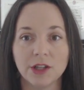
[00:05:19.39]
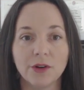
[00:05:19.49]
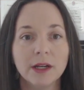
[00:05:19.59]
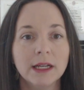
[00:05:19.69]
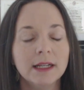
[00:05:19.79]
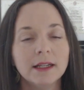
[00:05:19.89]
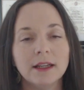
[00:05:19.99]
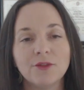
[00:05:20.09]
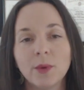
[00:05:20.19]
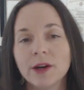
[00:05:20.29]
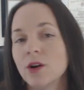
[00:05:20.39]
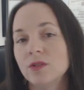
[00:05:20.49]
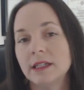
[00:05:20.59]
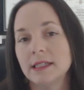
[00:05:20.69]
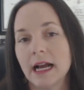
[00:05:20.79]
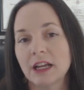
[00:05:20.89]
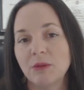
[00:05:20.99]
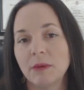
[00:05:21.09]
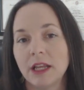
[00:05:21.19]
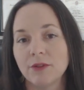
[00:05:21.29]
So if we're only
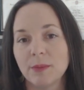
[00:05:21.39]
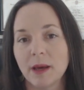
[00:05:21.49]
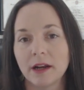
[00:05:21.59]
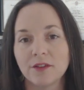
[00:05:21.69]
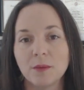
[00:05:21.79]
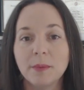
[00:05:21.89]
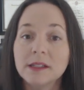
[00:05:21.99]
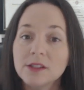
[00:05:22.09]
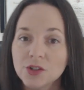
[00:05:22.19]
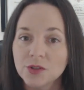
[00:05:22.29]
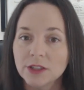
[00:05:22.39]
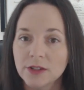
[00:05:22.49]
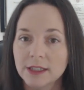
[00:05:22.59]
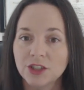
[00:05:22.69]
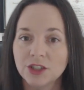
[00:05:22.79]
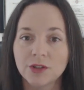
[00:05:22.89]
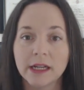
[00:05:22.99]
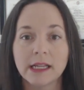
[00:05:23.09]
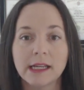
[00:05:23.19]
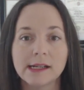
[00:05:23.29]
documenting repetitive compensatory strategy
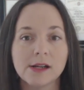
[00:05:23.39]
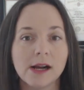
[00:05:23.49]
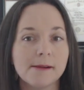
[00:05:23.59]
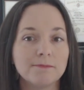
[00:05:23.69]
training,